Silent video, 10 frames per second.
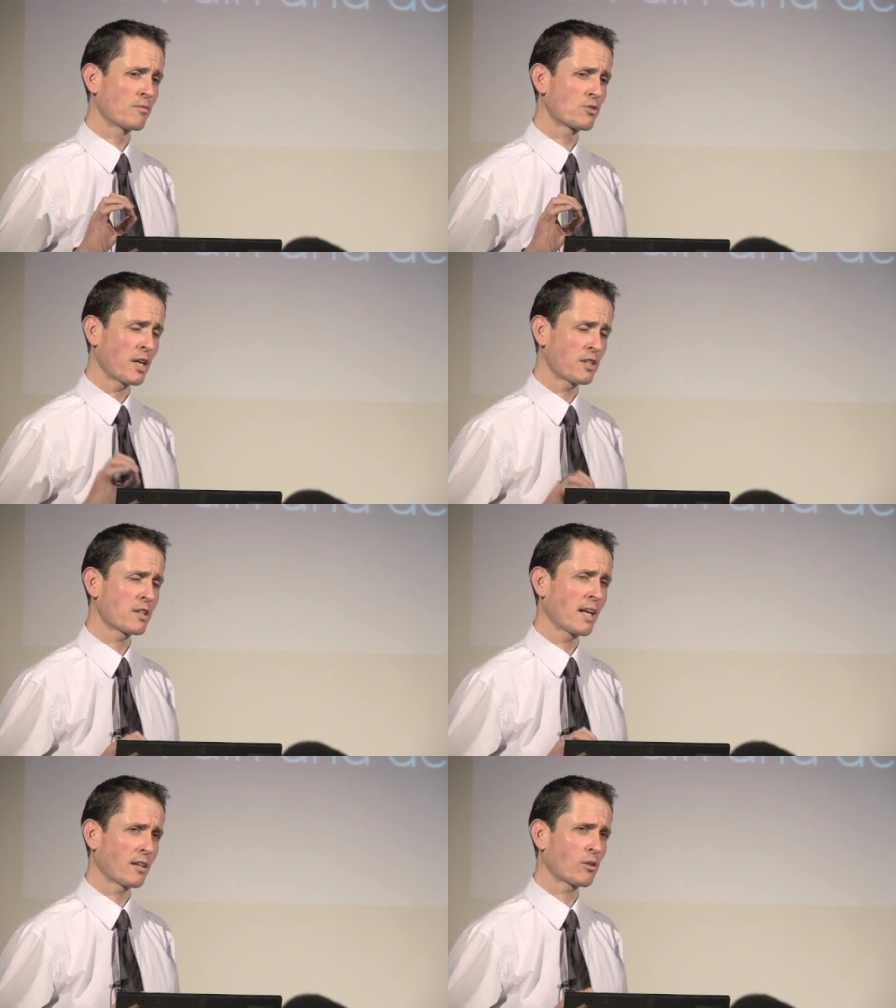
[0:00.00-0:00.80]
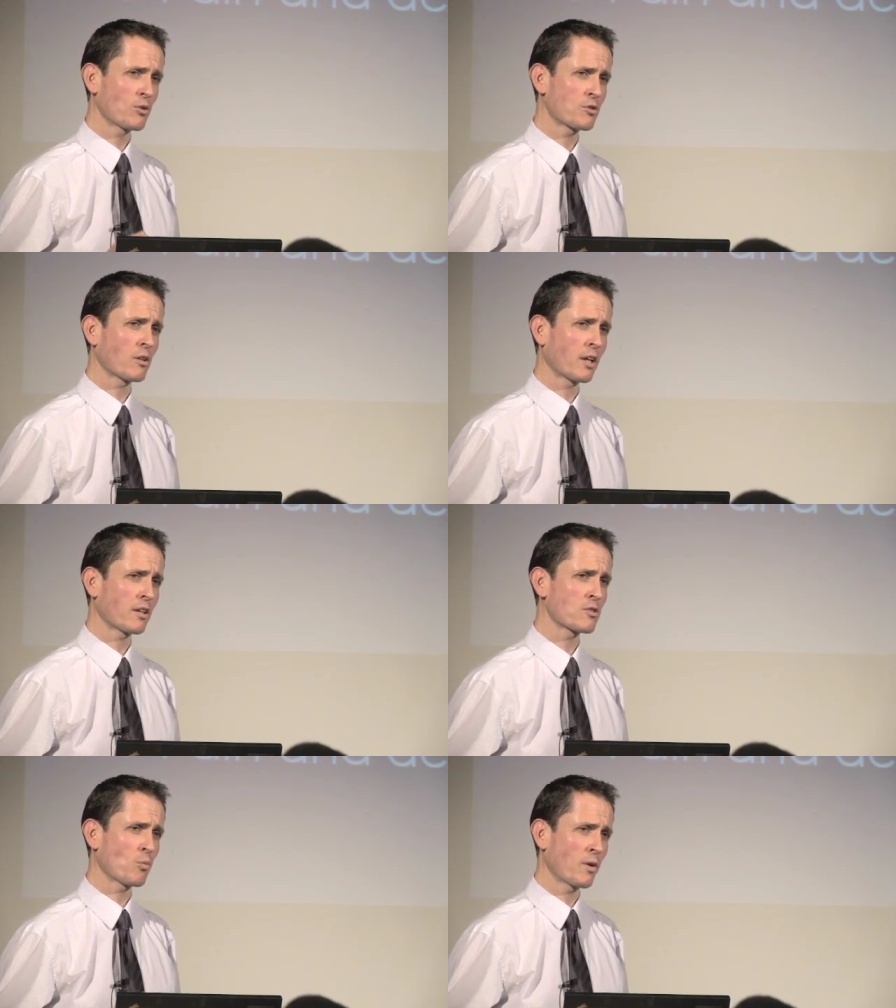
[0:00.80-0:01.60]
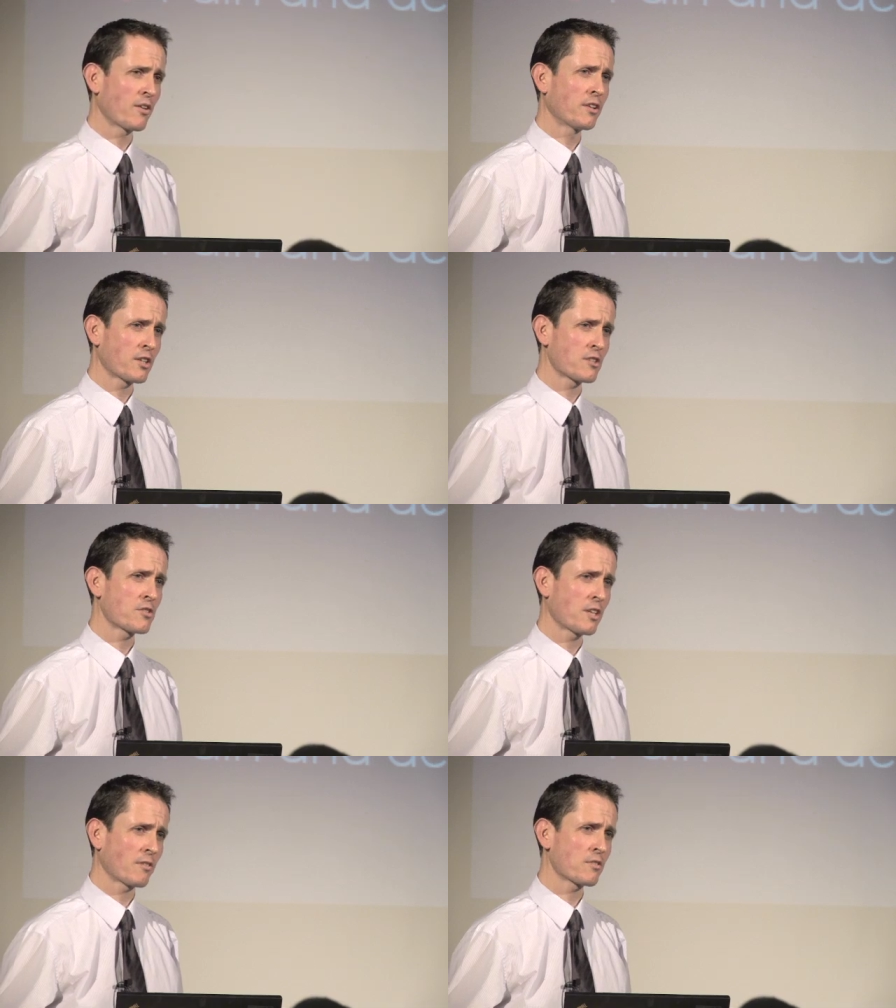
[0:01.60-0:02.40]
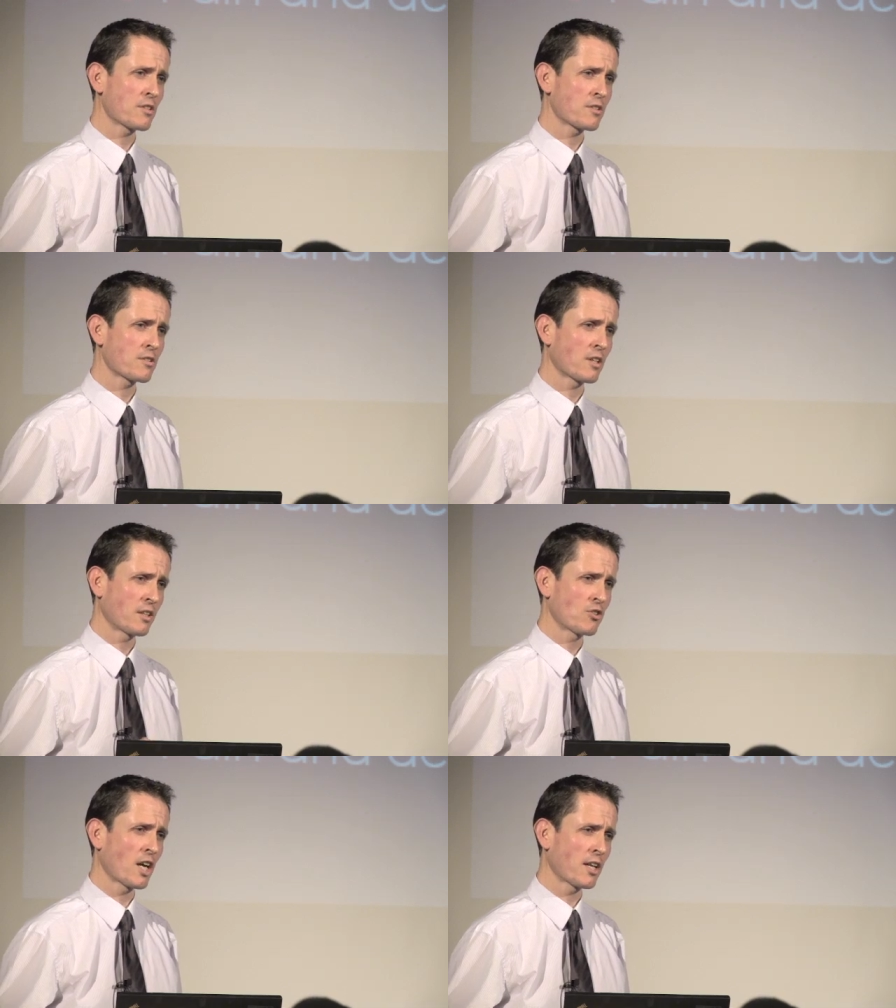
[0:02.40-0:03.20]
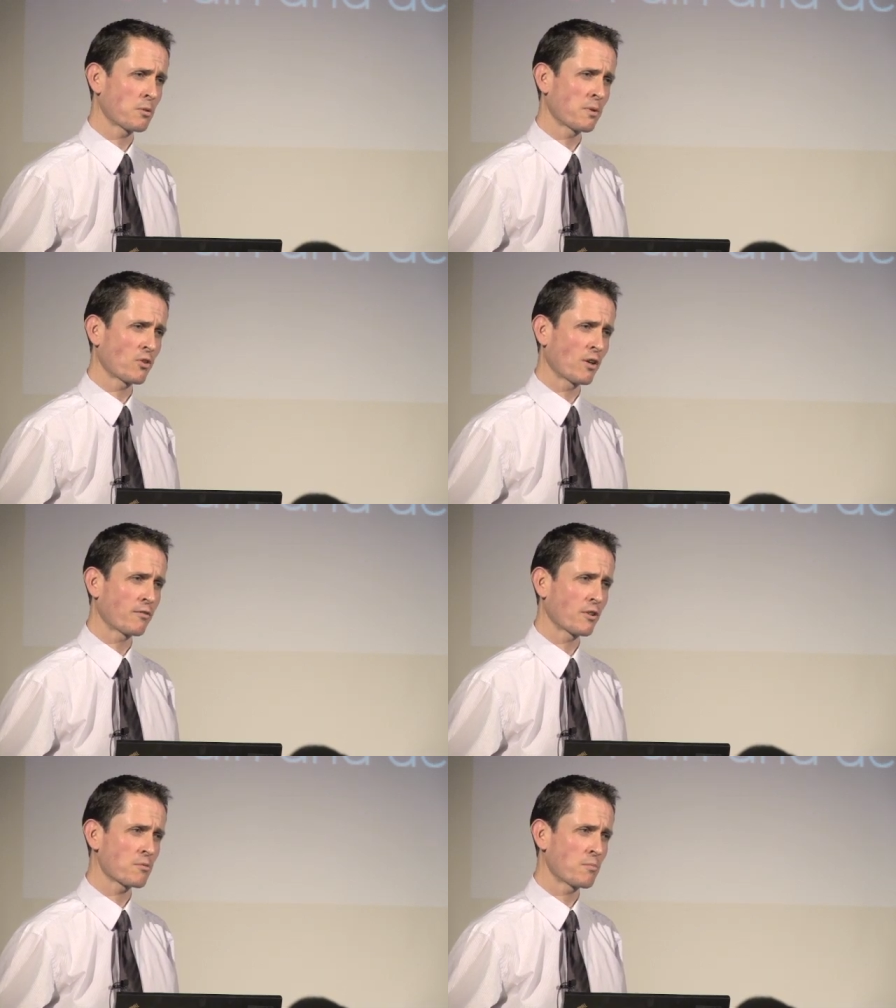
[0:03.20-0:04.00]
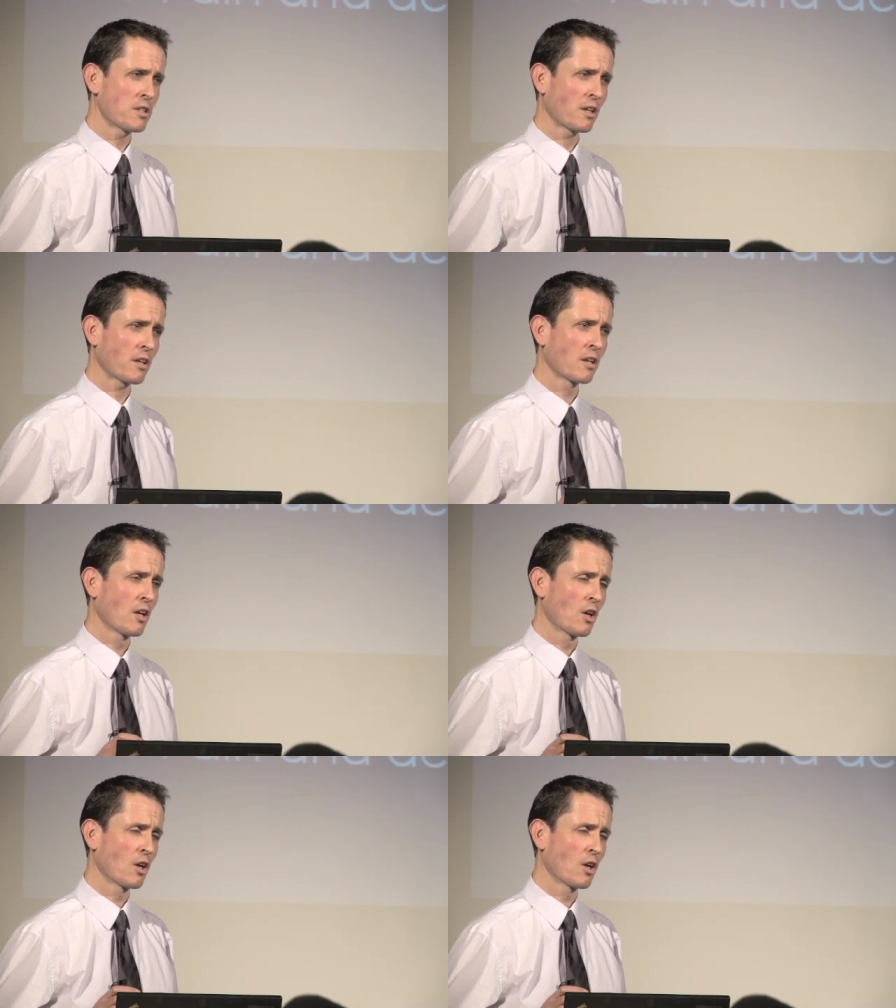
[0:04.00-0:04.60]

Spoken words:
trying to get closer links with addiction services. And in January we've got our first meeting